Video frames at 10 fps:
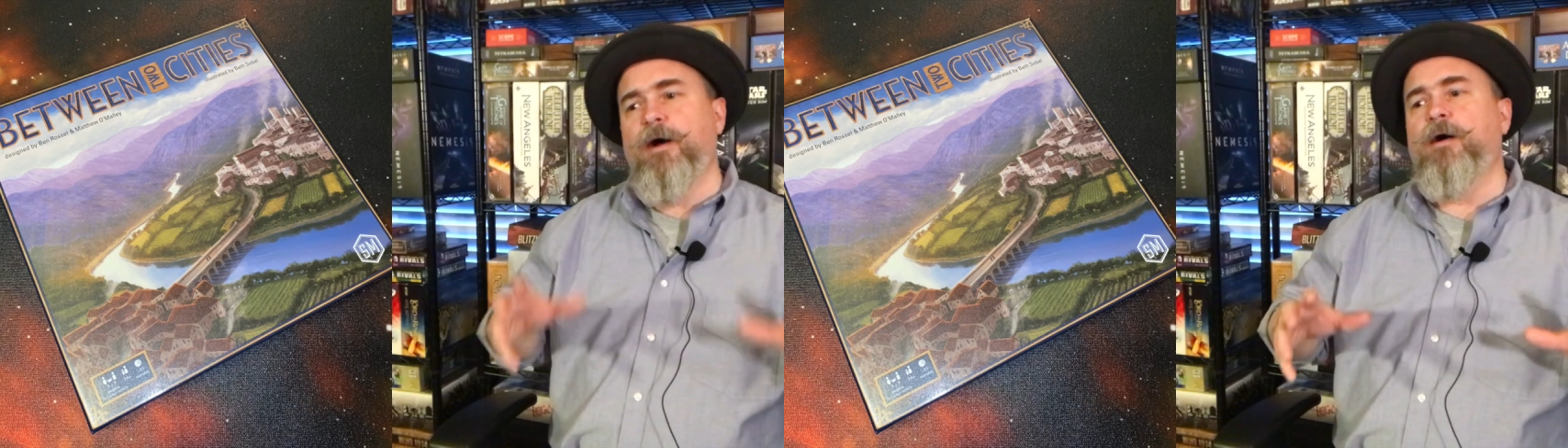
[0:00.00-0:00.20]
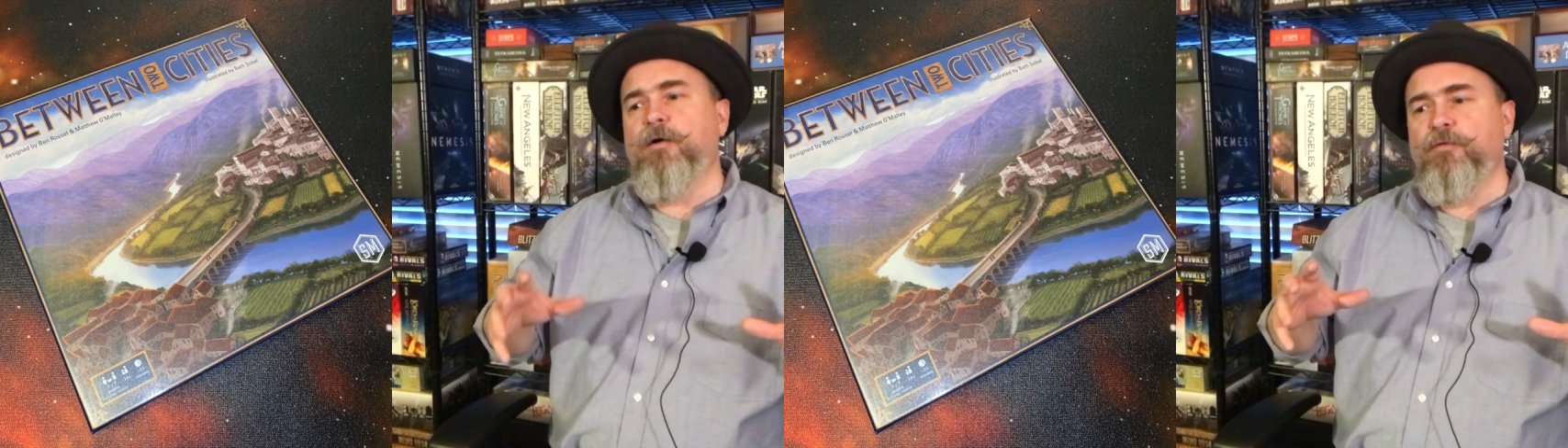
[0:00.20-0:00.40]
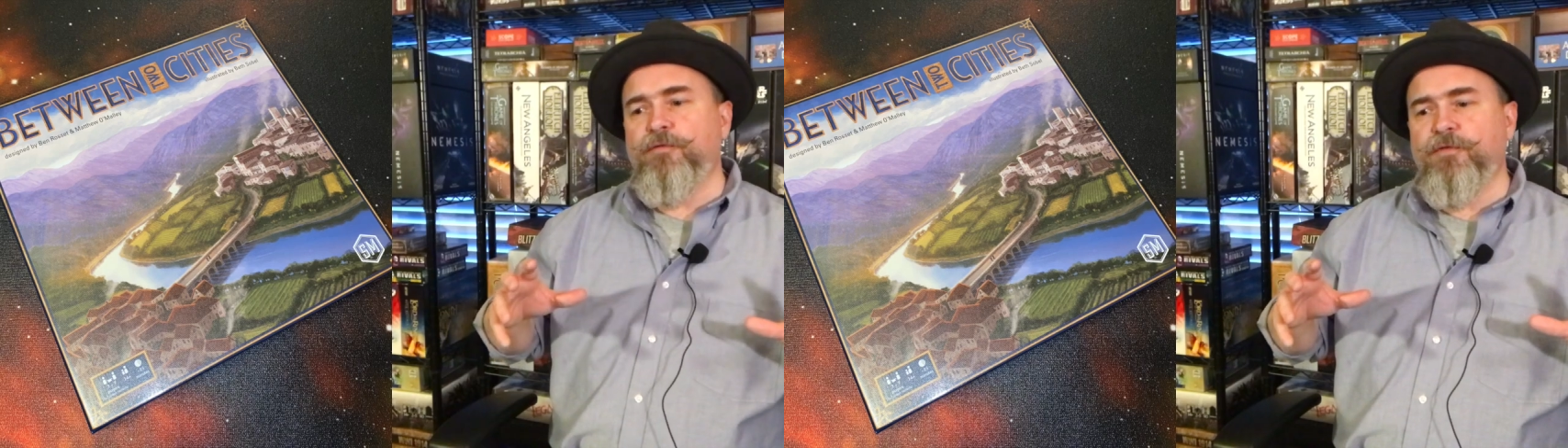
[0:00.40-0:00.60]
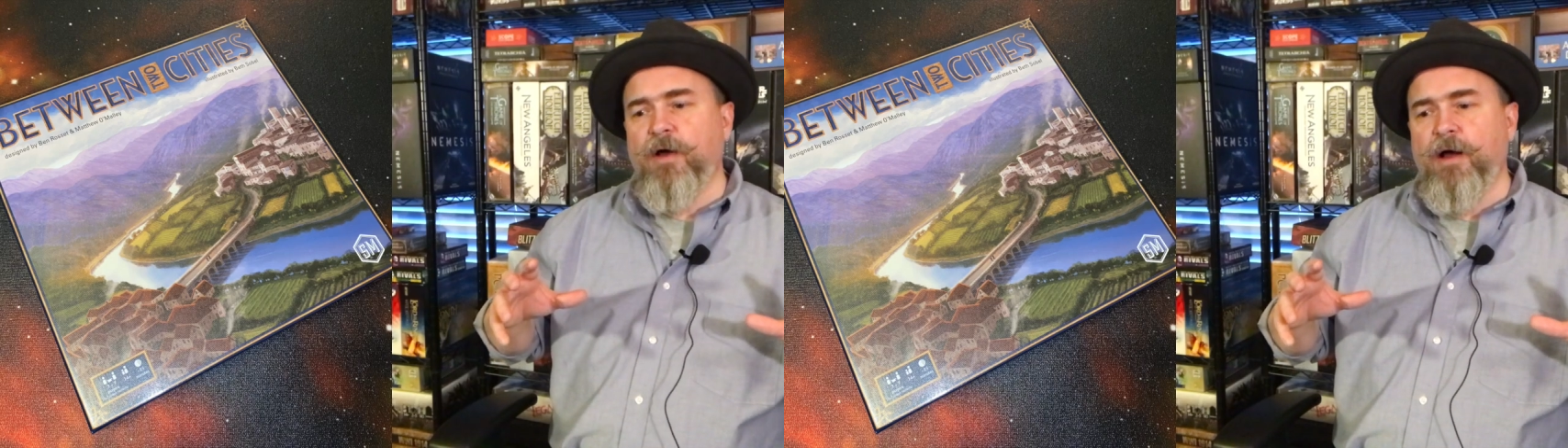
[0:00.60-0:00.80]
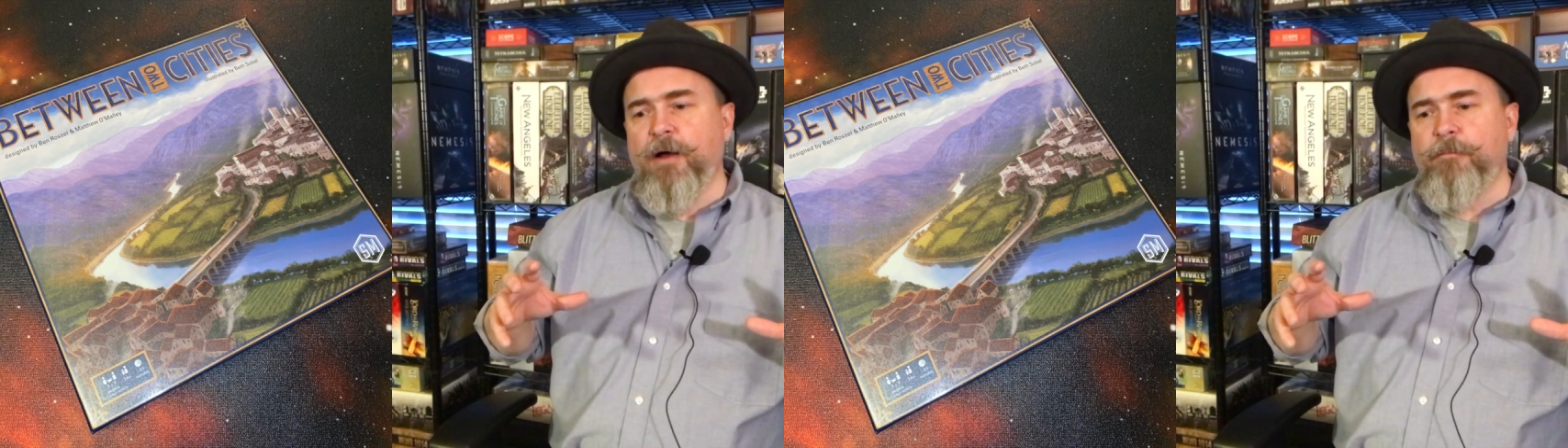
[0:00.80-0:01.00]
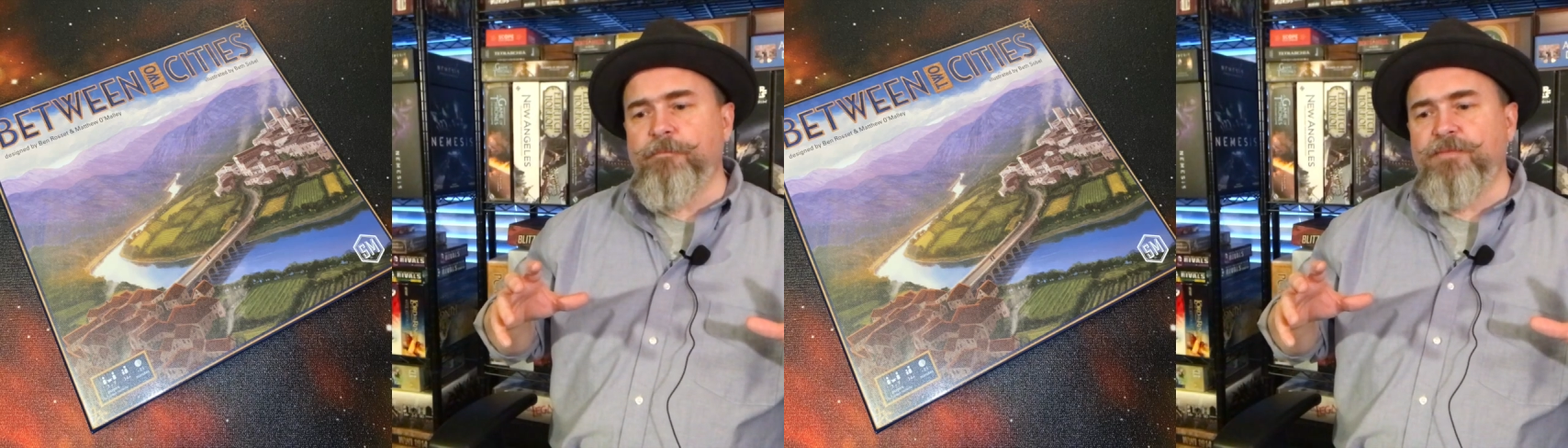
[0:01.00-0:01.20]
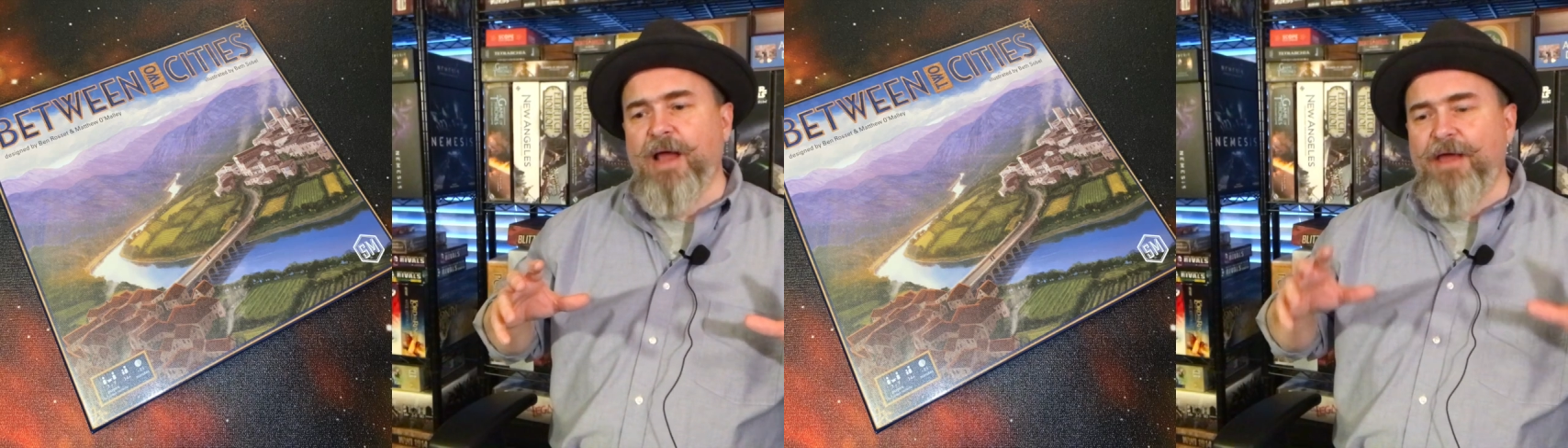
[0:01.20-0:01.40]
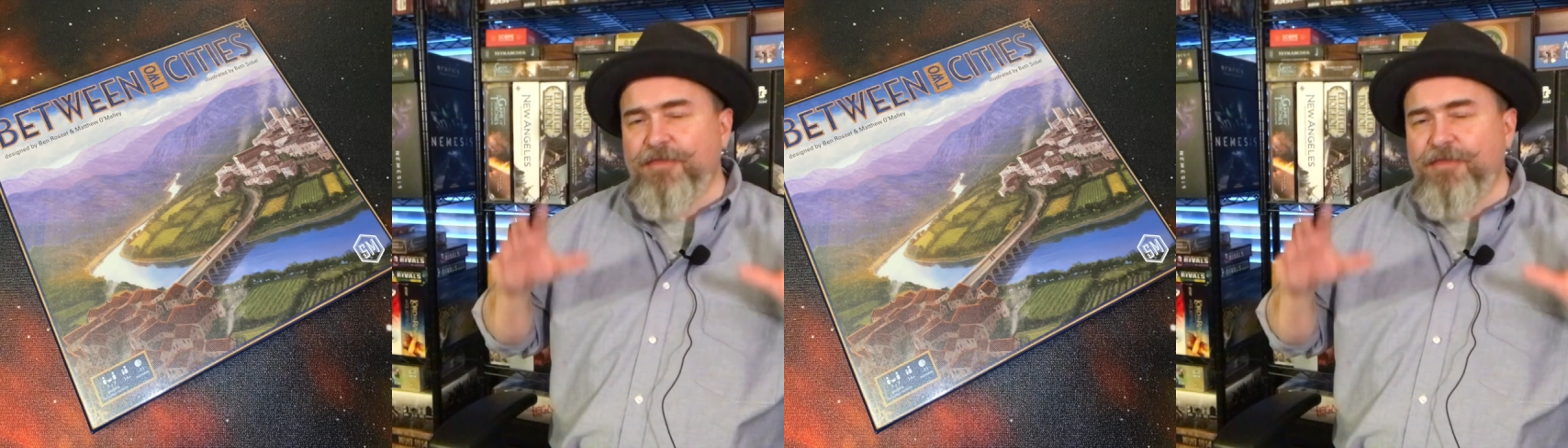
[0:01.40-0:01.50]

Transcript: of I